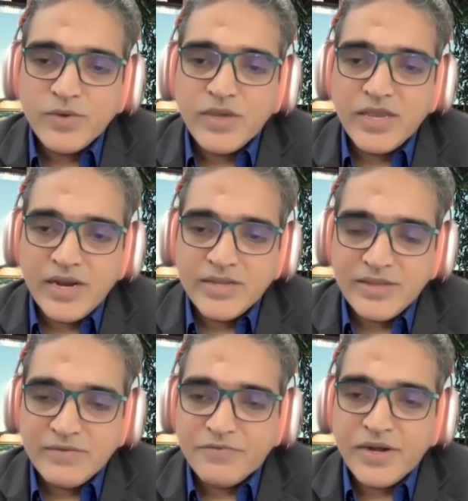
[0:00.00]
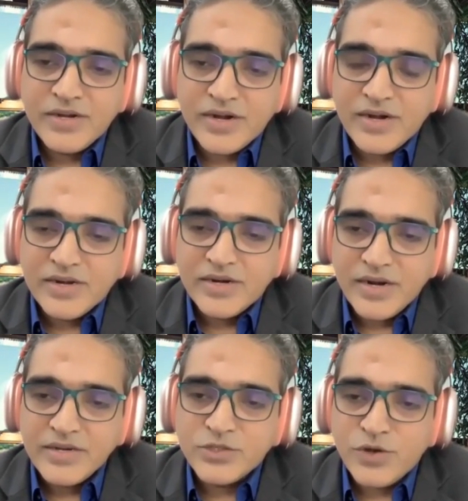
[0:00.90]
looking at the front runner,
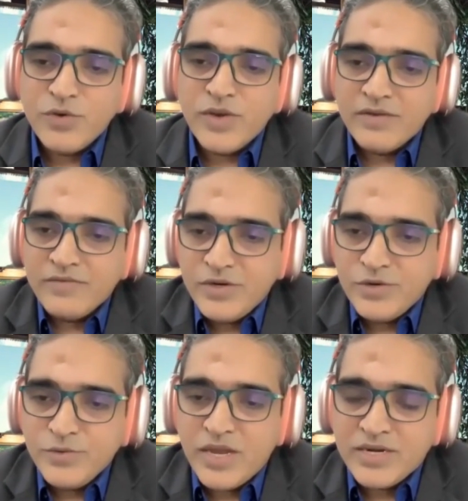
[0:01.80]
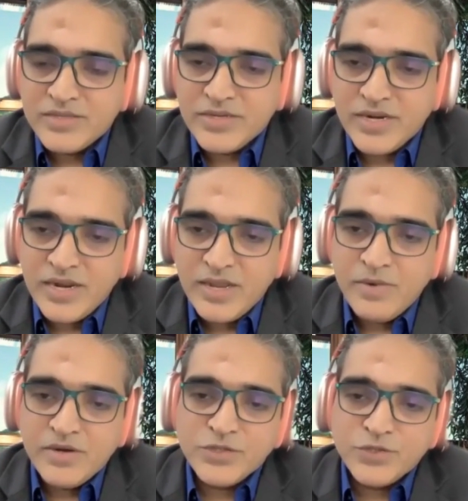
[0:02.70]
right? So how can we do that as an
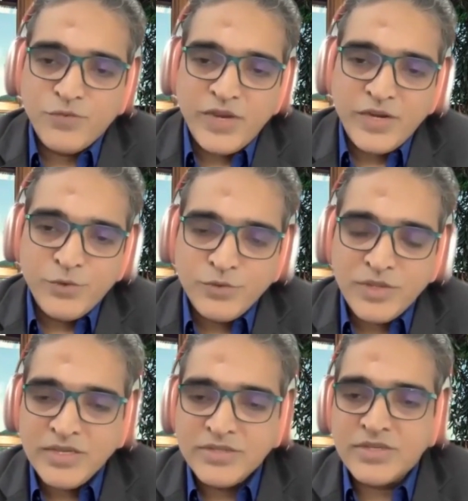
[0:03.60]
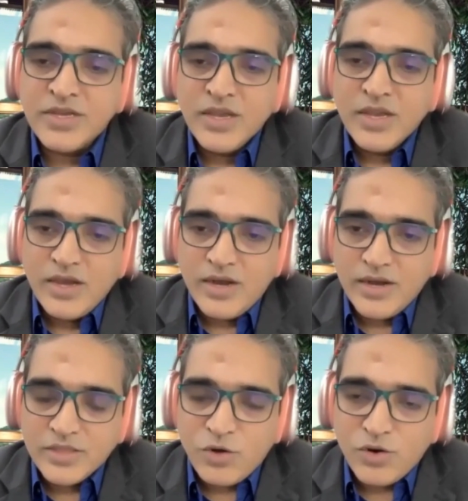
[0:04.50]
enabler? So we do these
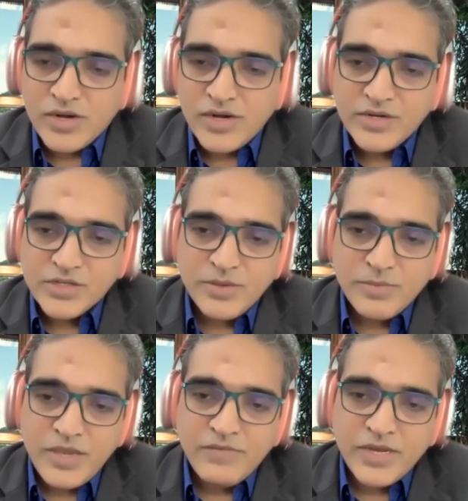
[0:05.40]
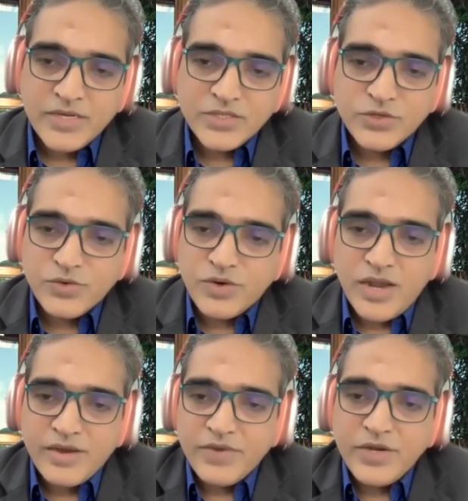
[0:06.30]
thought leadership events.
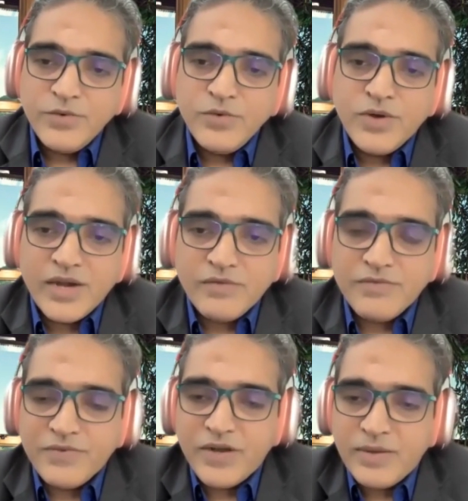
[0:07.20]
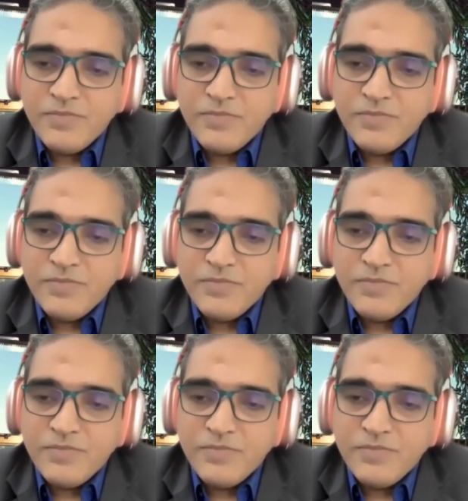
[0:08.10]
And we do kind of